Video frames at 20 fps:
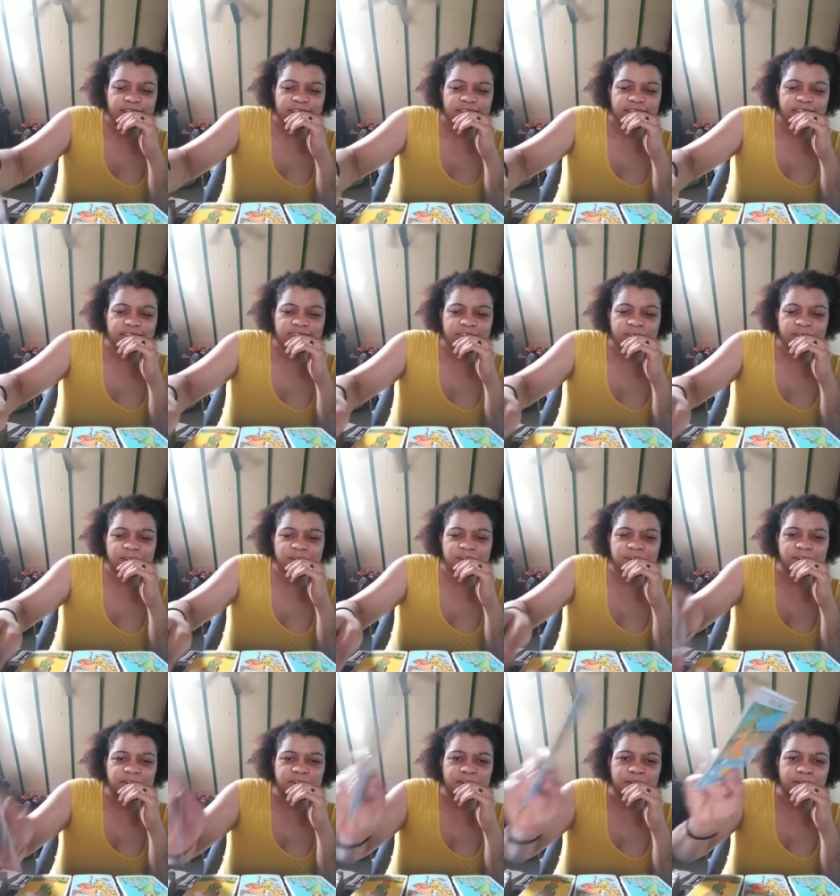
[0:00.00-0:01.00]
this
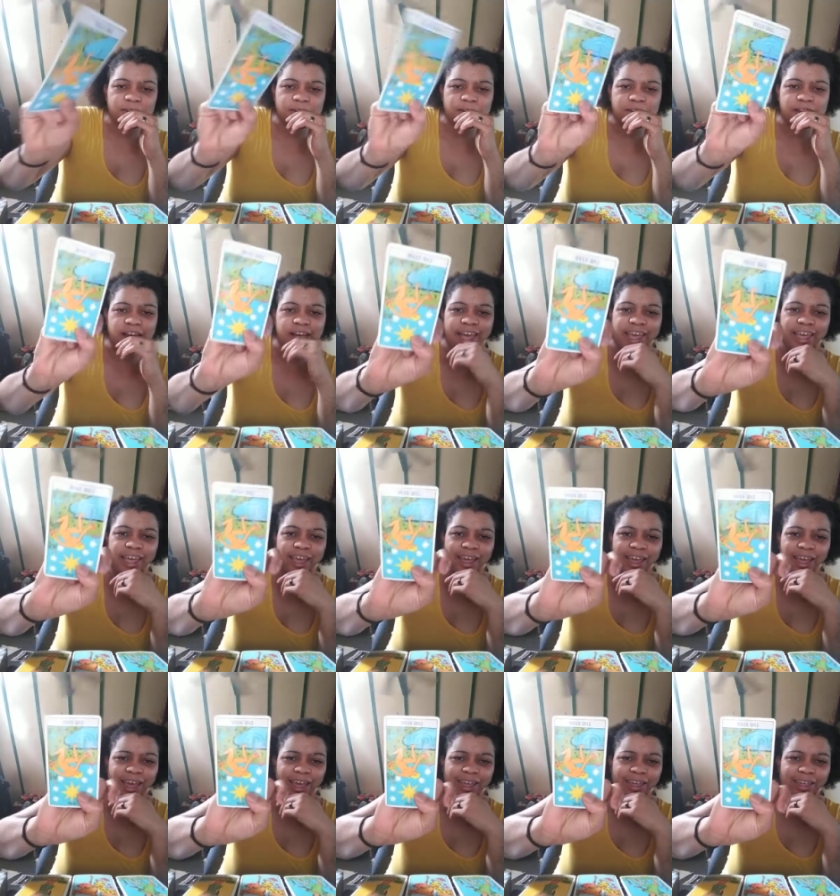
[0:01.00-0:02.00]
whole I,
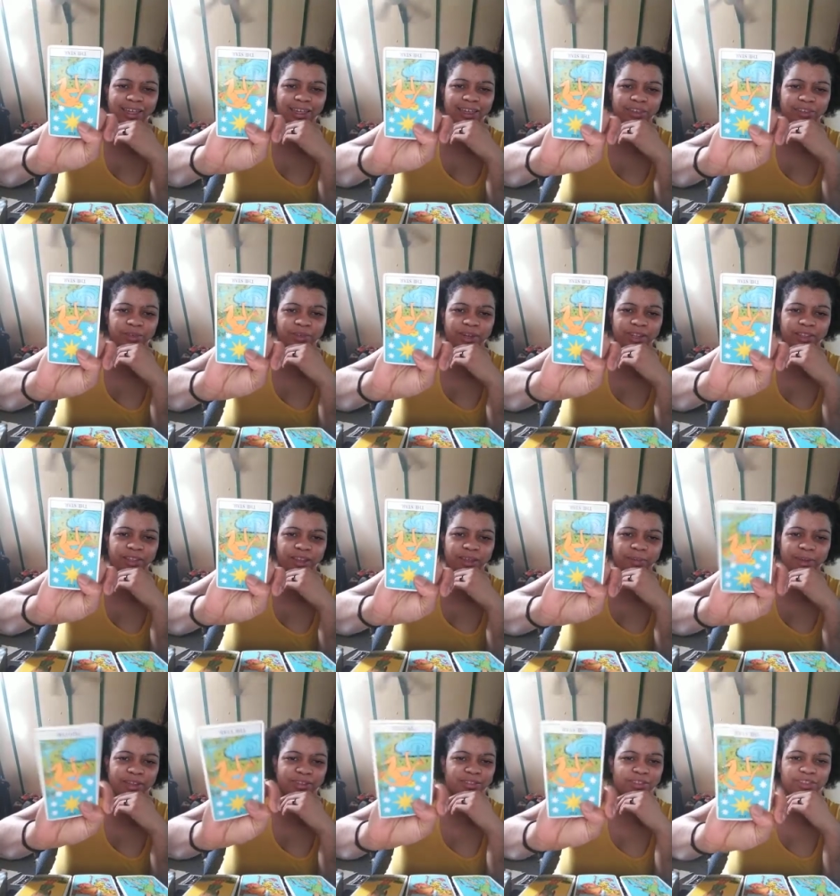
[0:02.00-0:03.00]
I, I can't do anything
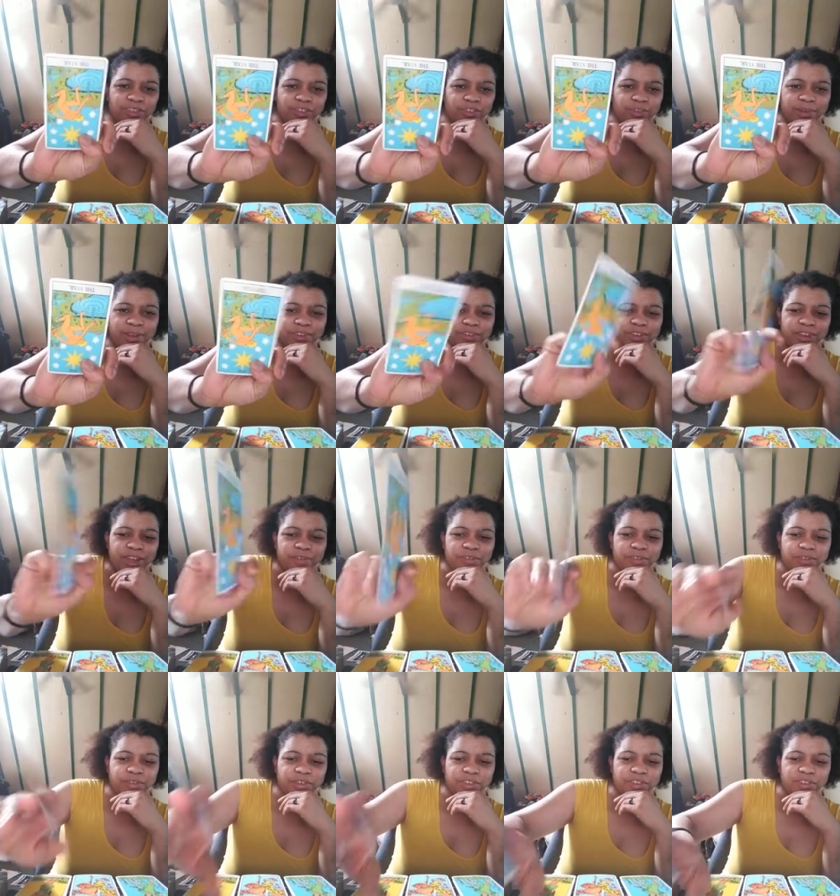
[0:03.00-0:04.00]
about the situation
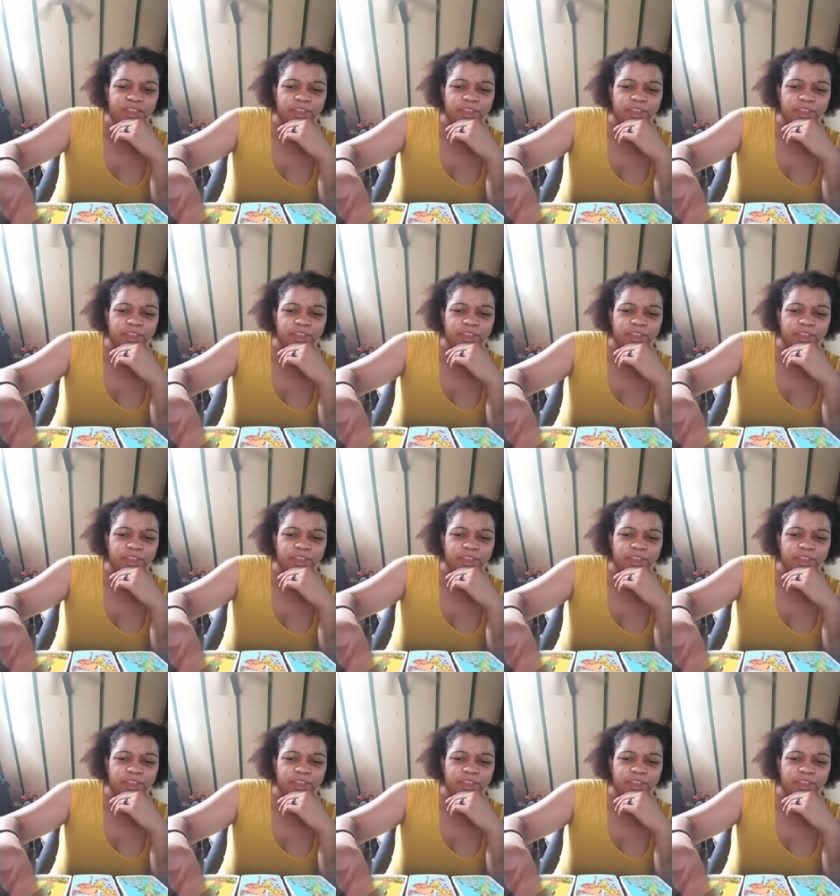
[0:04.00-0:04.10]
after this.